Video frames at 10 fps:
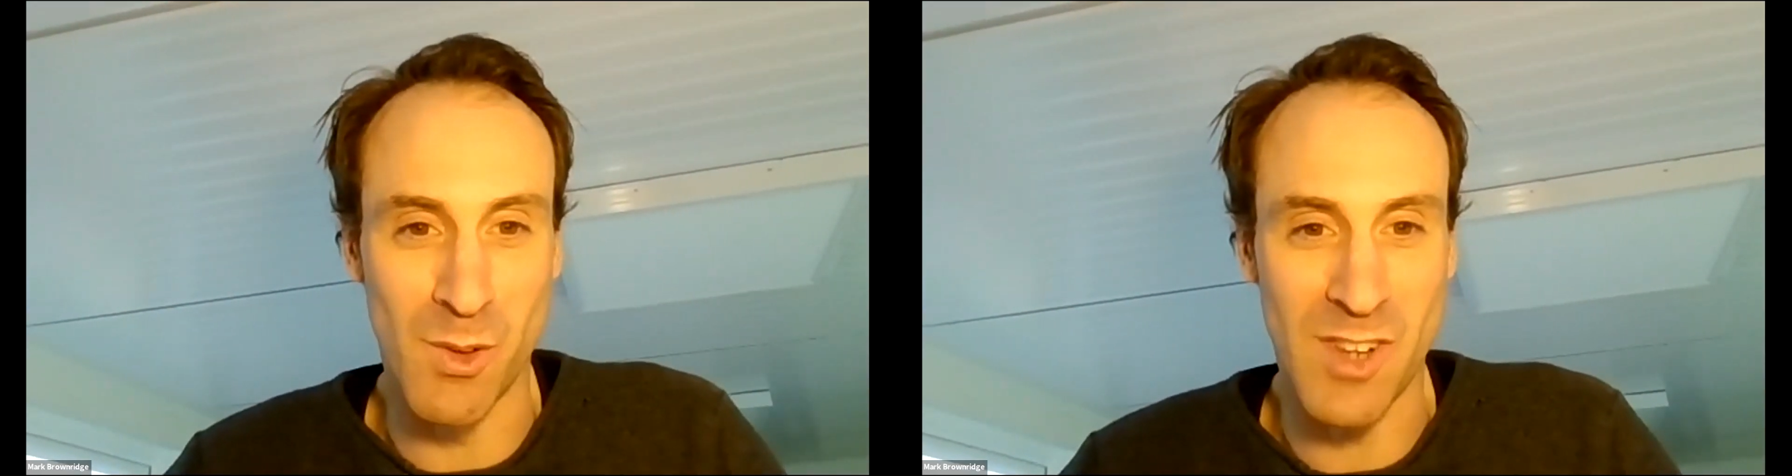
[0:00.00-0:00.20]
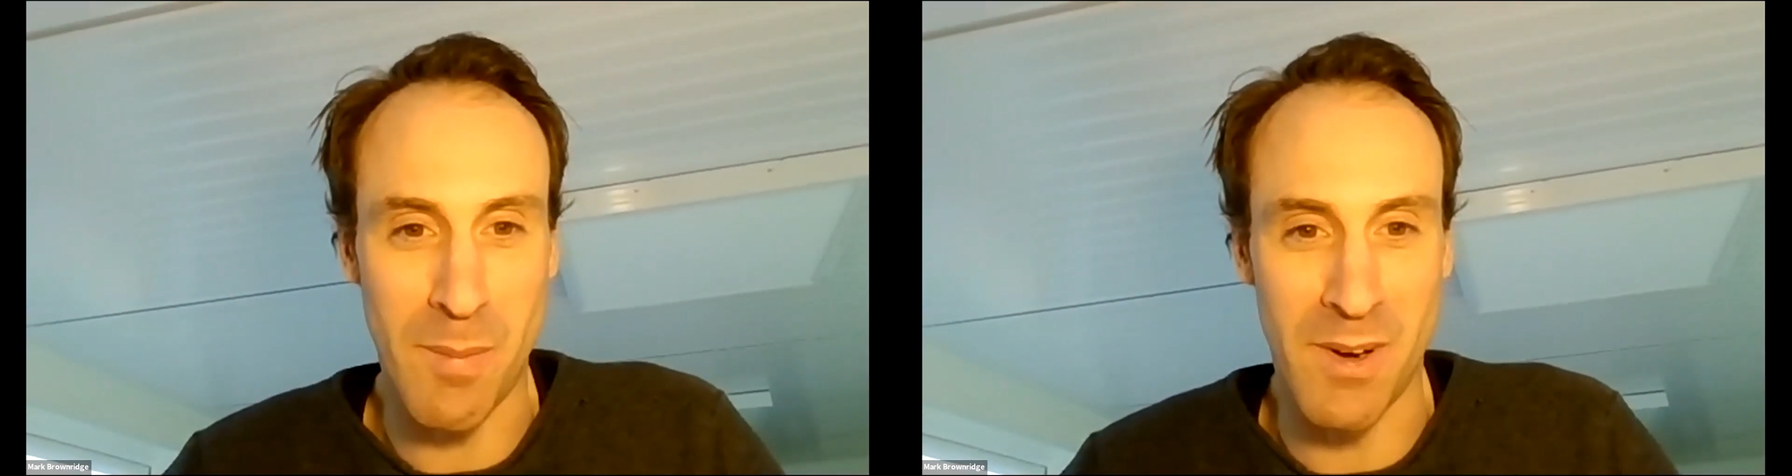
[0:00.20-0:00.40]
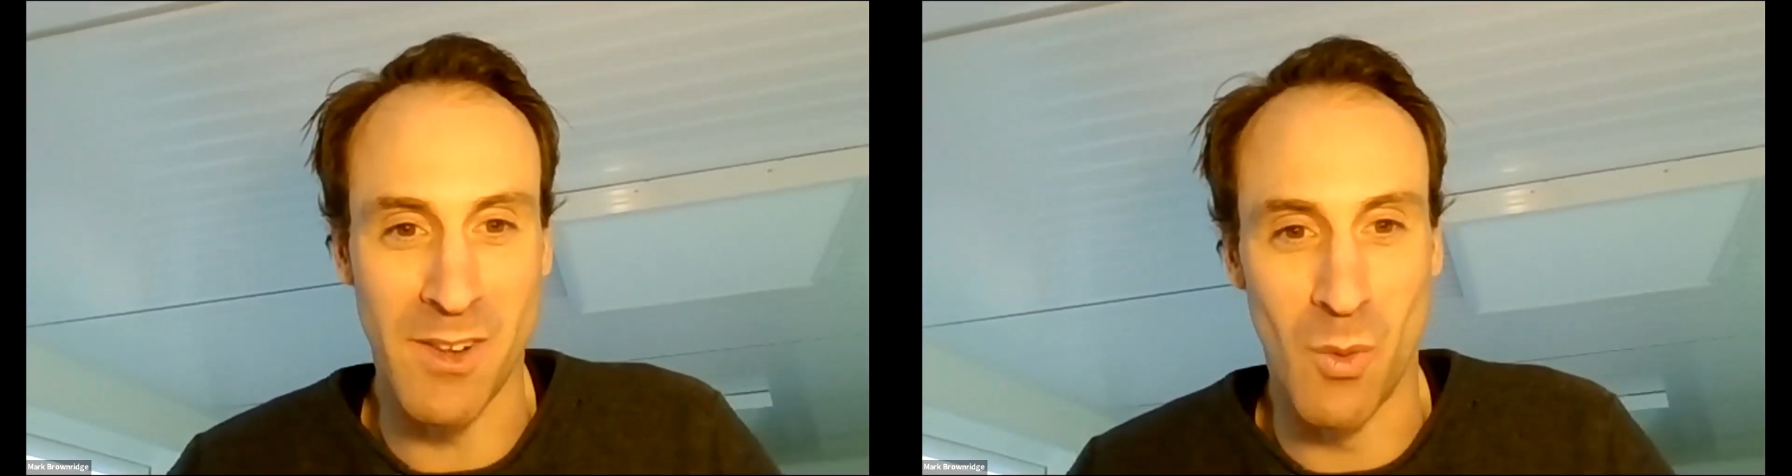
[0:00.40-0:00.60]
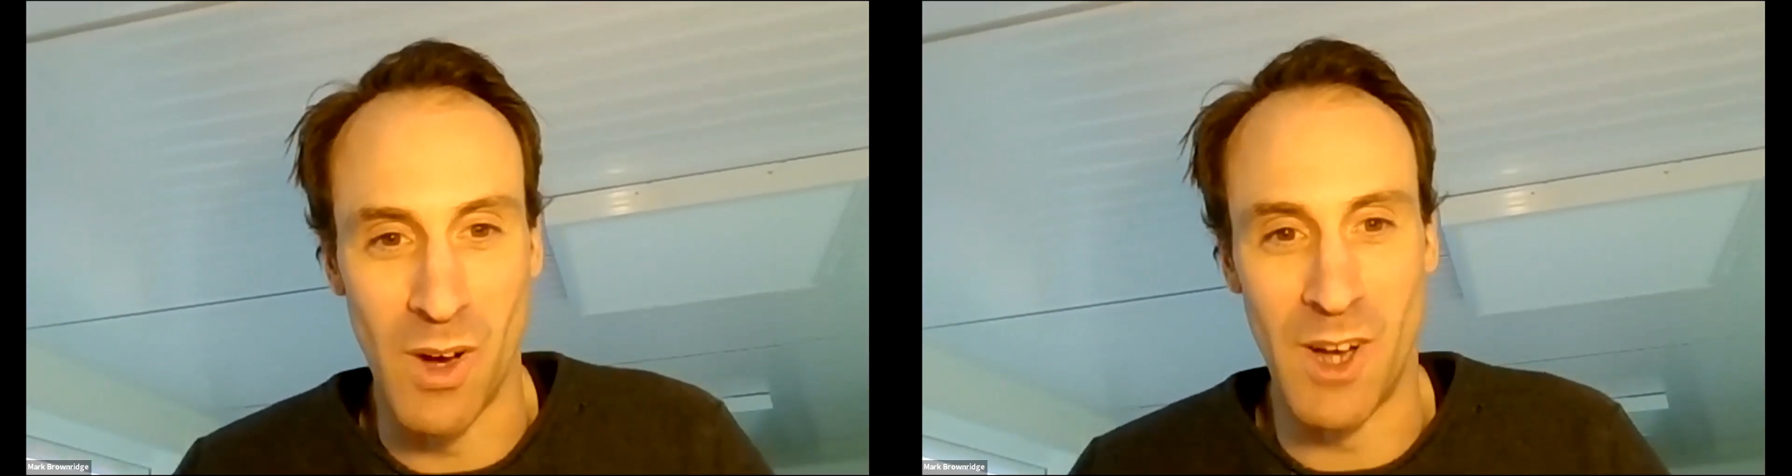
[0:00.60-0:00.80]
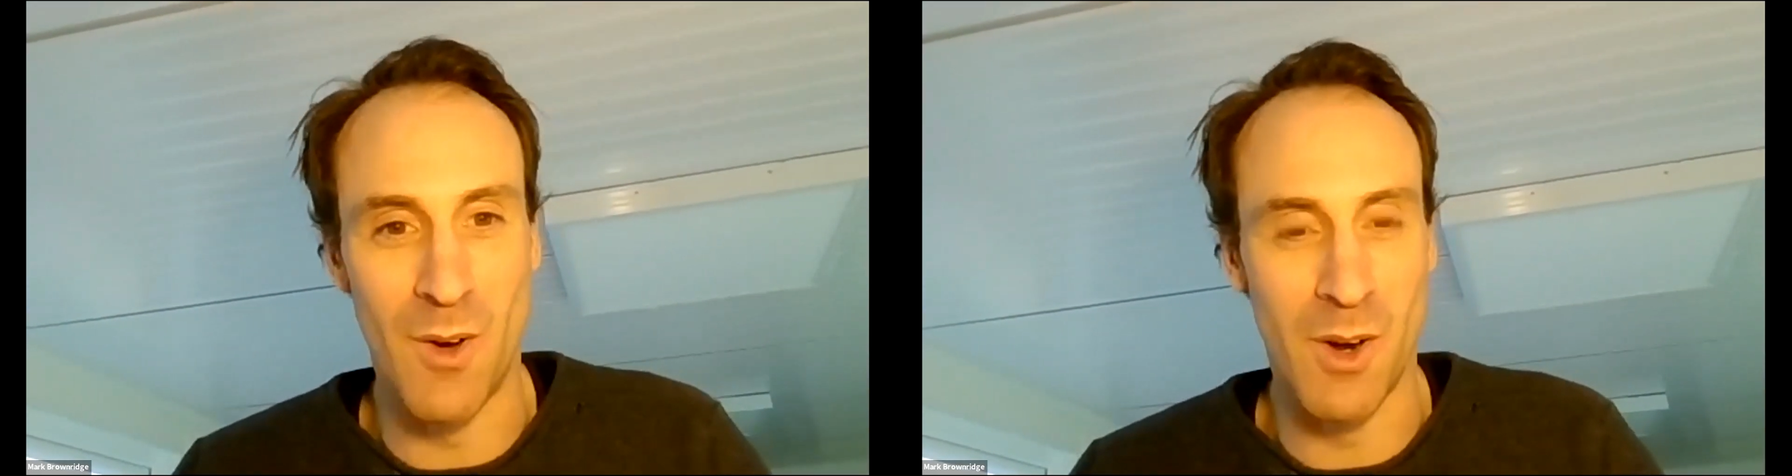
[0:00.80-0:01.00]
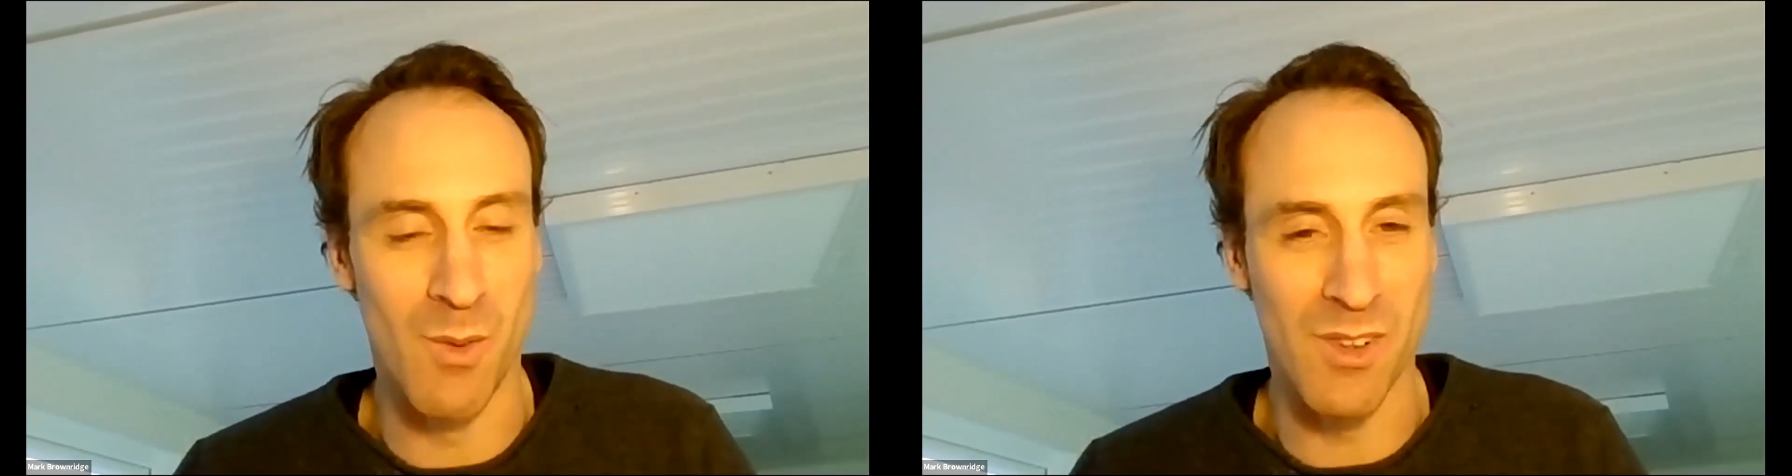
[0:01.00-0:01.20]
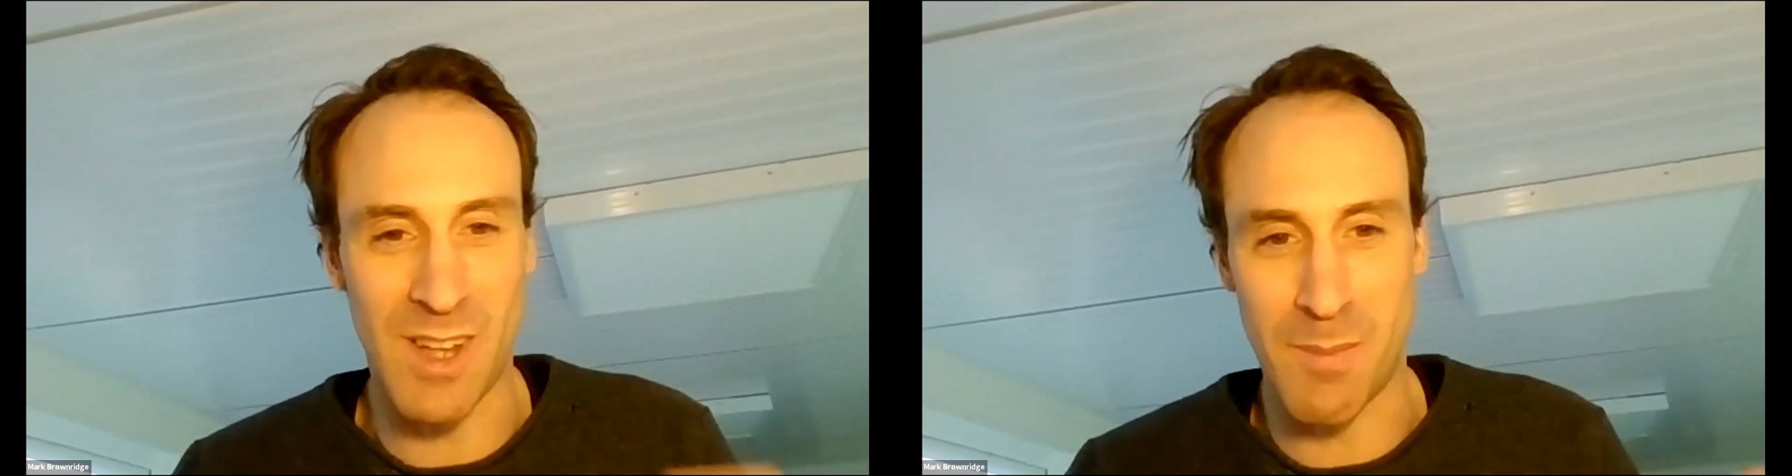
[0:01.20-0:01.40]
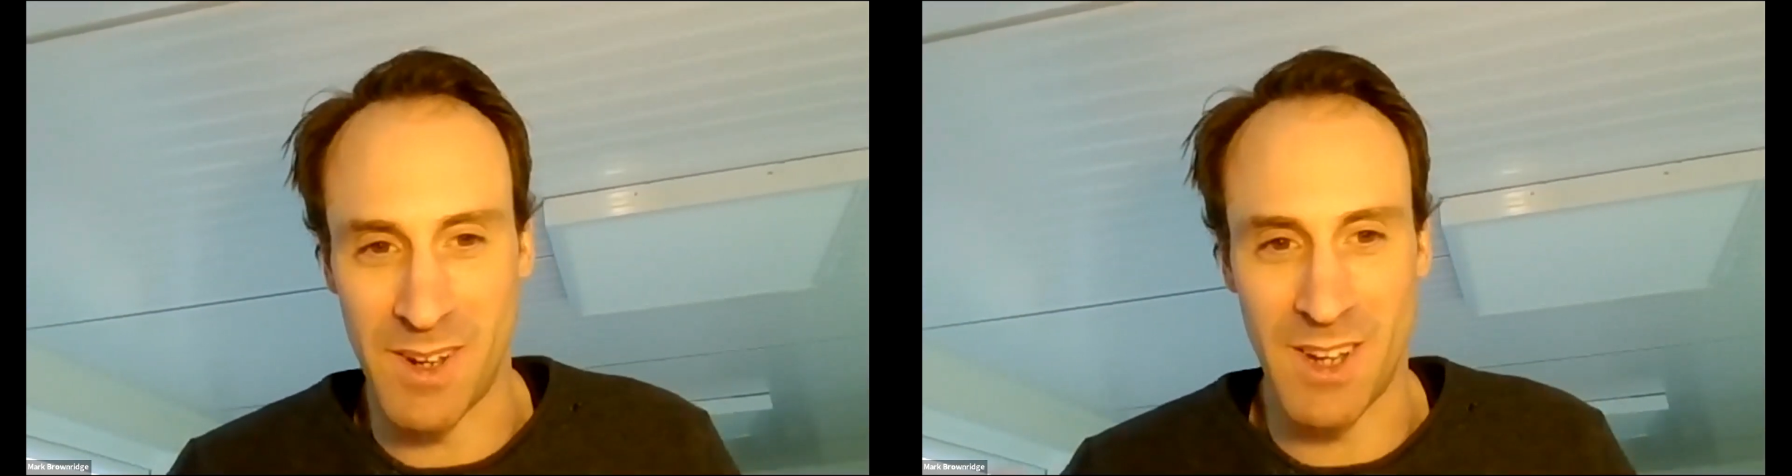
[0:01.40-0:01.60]
What's happening in the world and what's
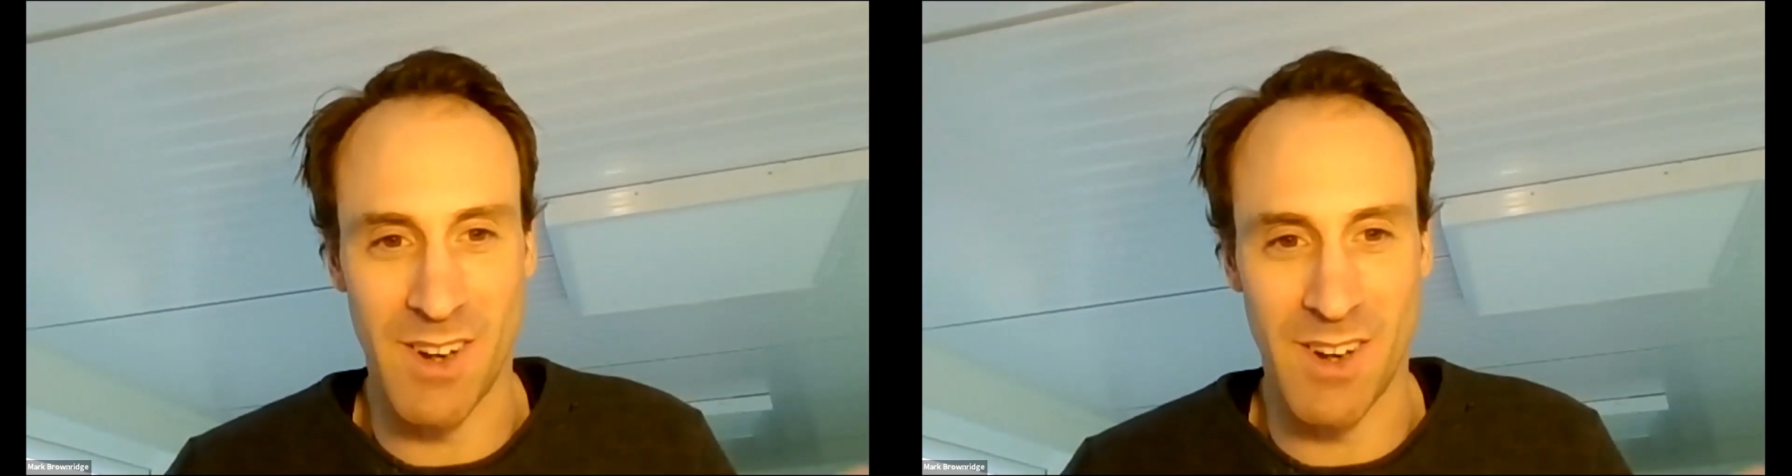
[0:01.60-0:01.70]
happening